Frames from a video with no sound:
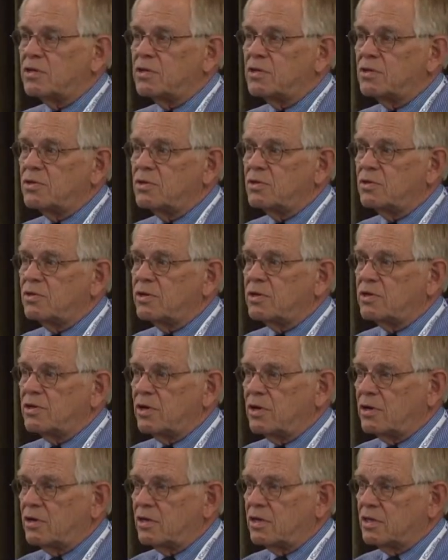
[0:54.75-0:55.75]
to do their
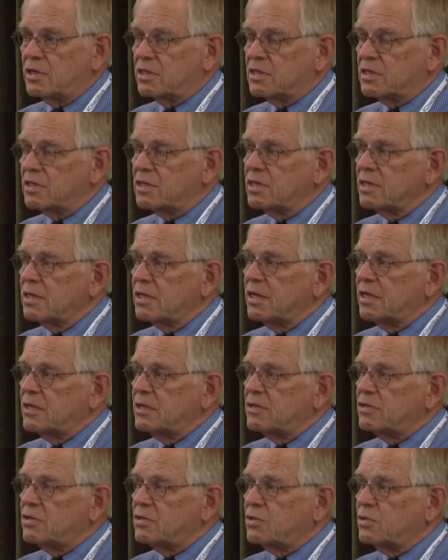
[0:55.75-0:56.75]
darndest
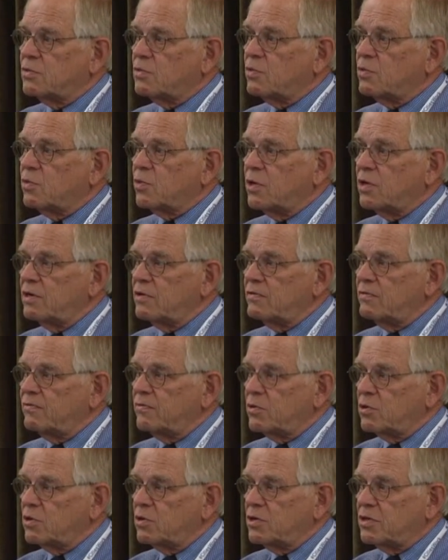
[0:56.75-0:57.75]
to
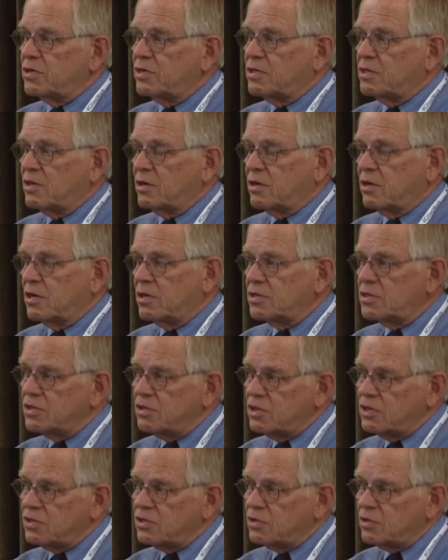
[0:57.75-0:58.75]
reinforce the
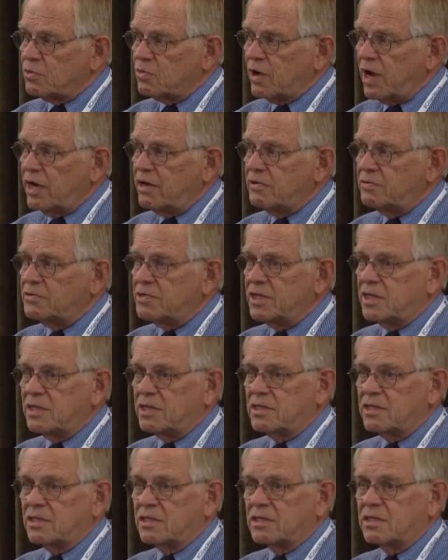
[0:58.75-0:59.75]
constitutional right of
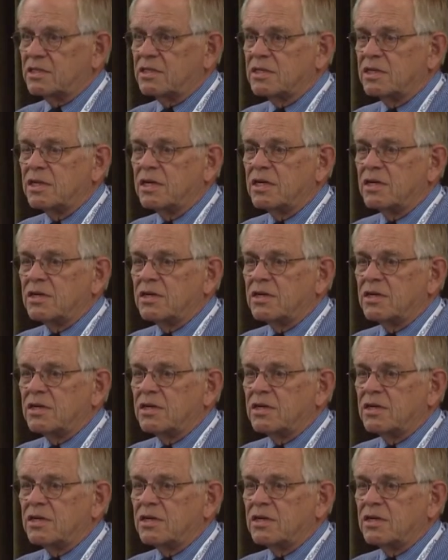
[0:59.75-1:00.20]
citizens